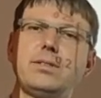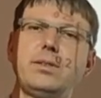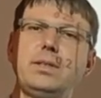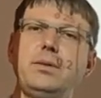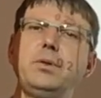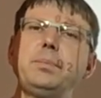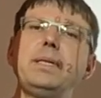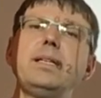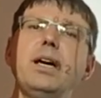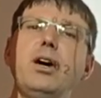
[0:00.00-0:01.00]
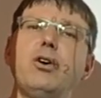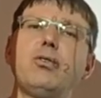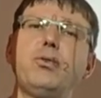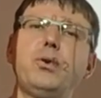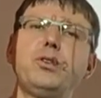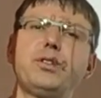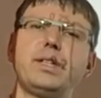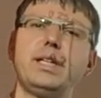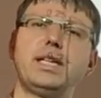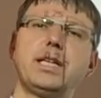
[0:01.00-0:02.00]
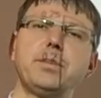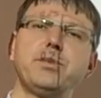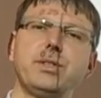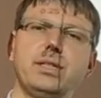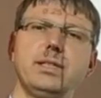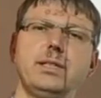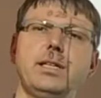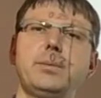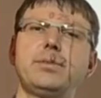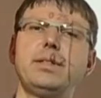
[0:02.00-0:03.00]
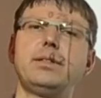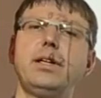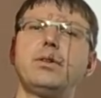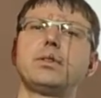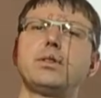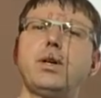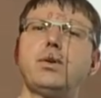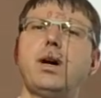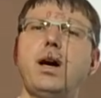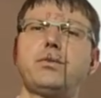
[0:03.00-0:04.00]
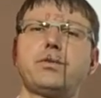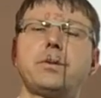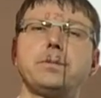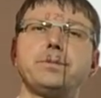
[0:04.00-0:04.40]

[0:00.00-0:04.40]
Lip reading: So there will be false alarms and alarms that don't go off.